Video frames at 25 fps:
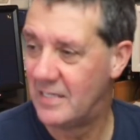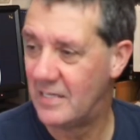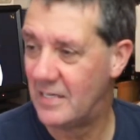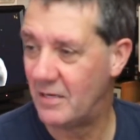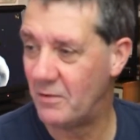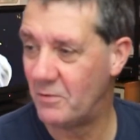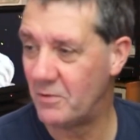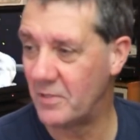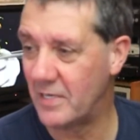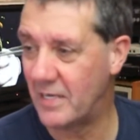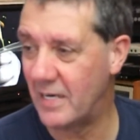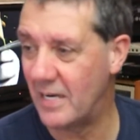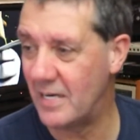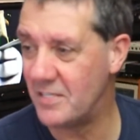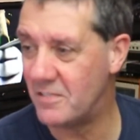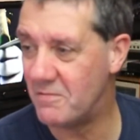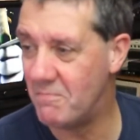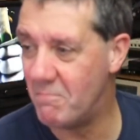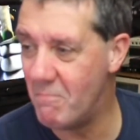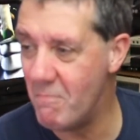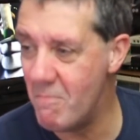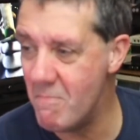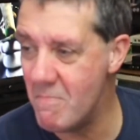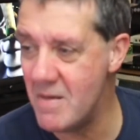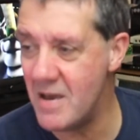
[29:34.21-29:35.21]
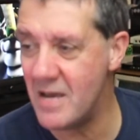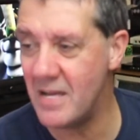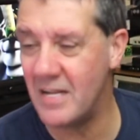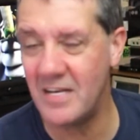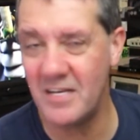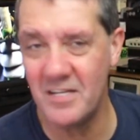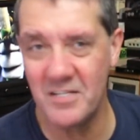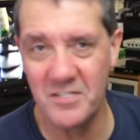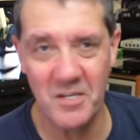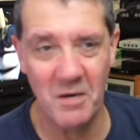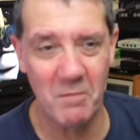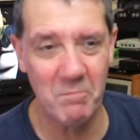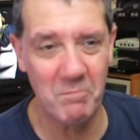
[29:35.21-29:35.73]
I want to get as many
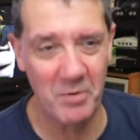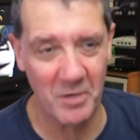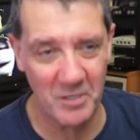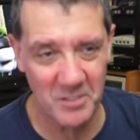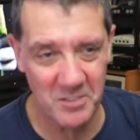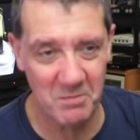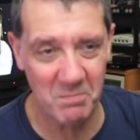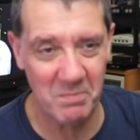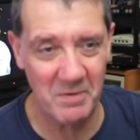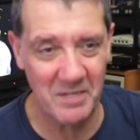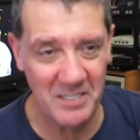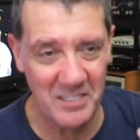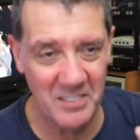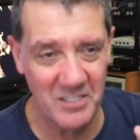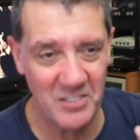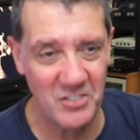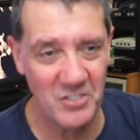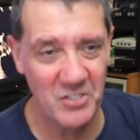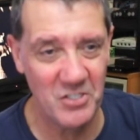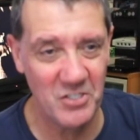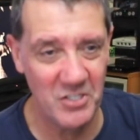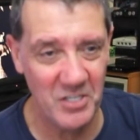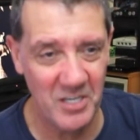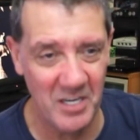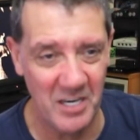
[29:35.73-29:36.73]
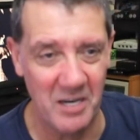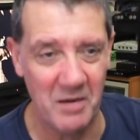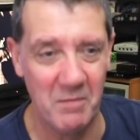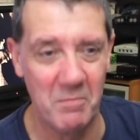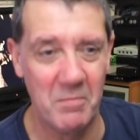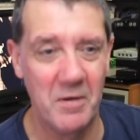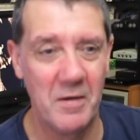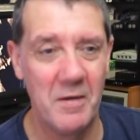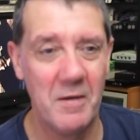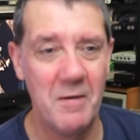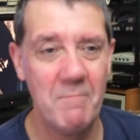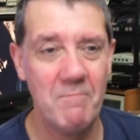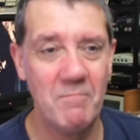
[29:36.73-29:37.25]
as I possibly can ship.
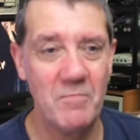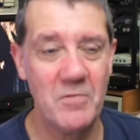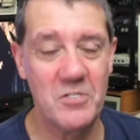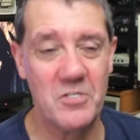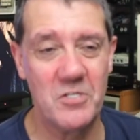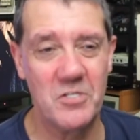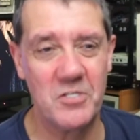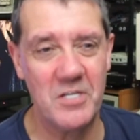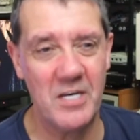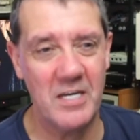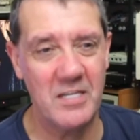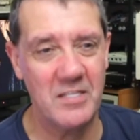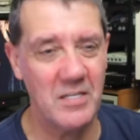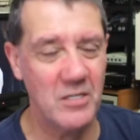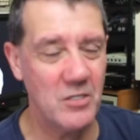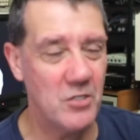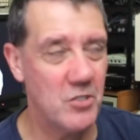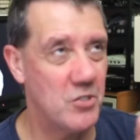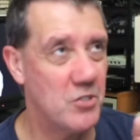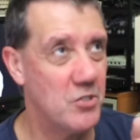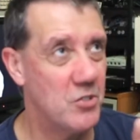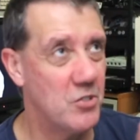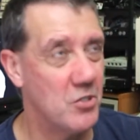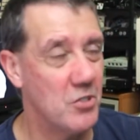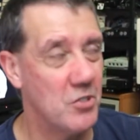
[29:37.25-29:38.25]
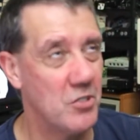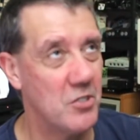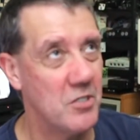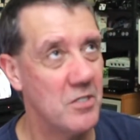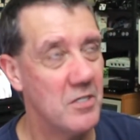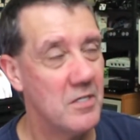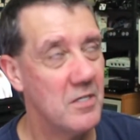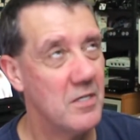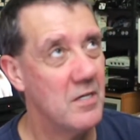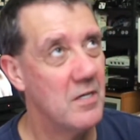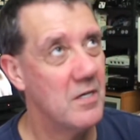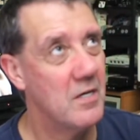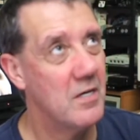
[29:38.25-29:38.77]
As I said, they should
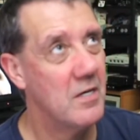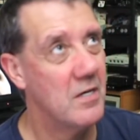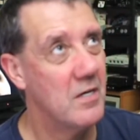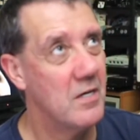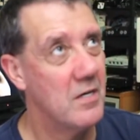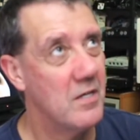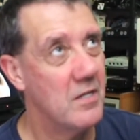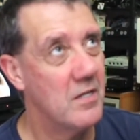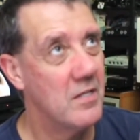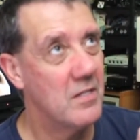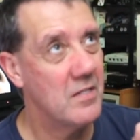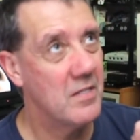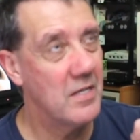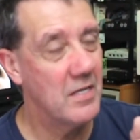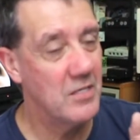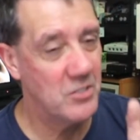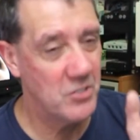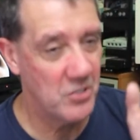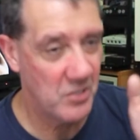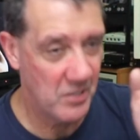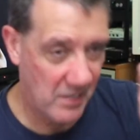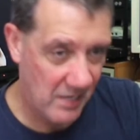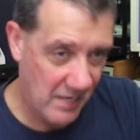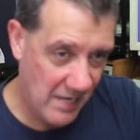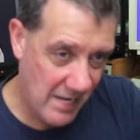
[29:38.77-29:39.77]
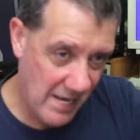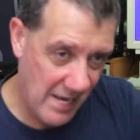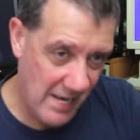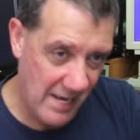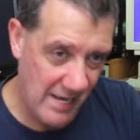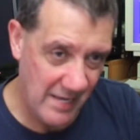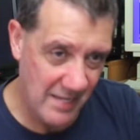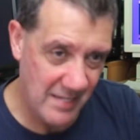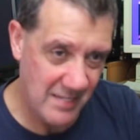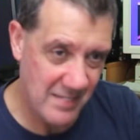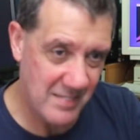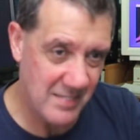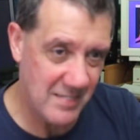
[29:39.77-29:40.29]

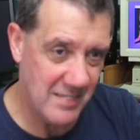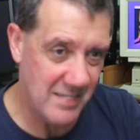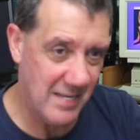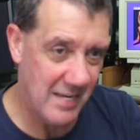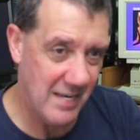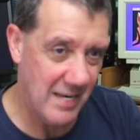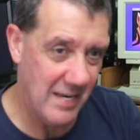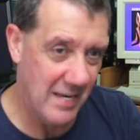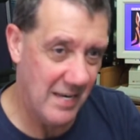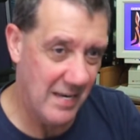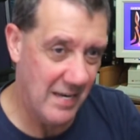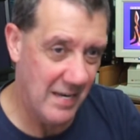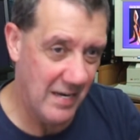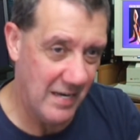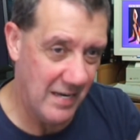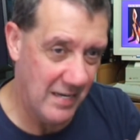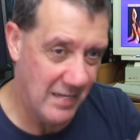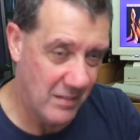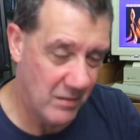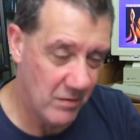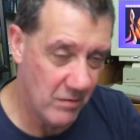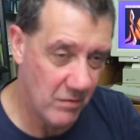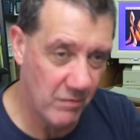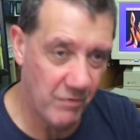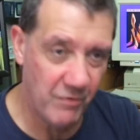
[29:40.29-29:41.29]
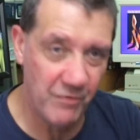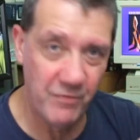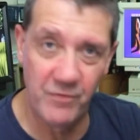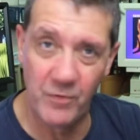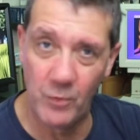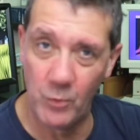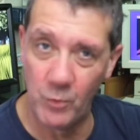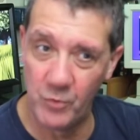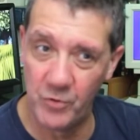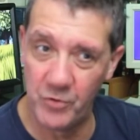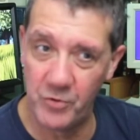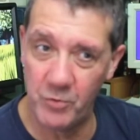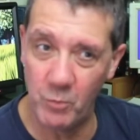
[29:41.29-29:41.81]
land in the
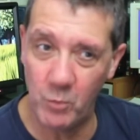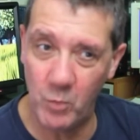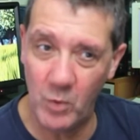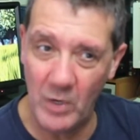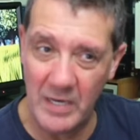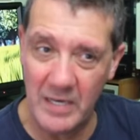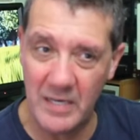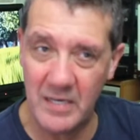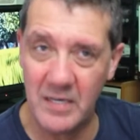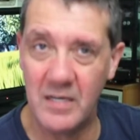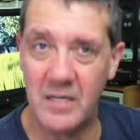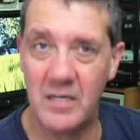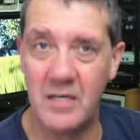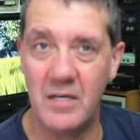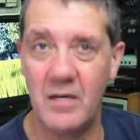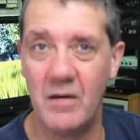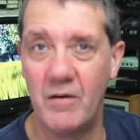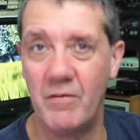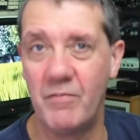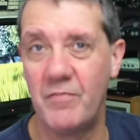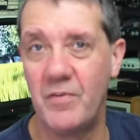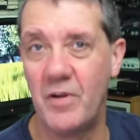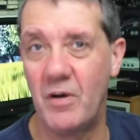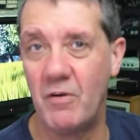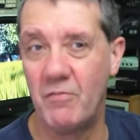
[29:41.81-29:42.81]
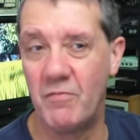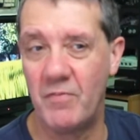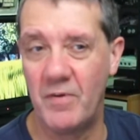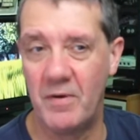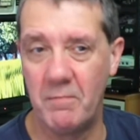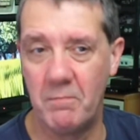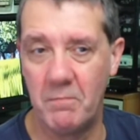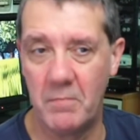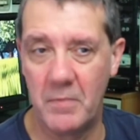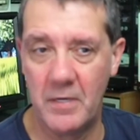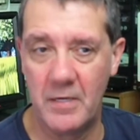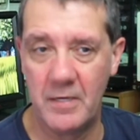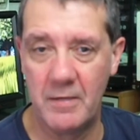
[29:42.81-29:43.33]
4th week of
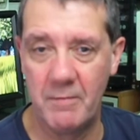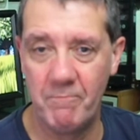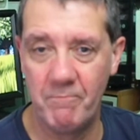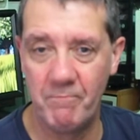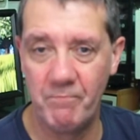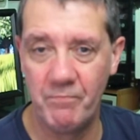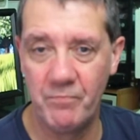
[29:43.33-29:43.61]
November.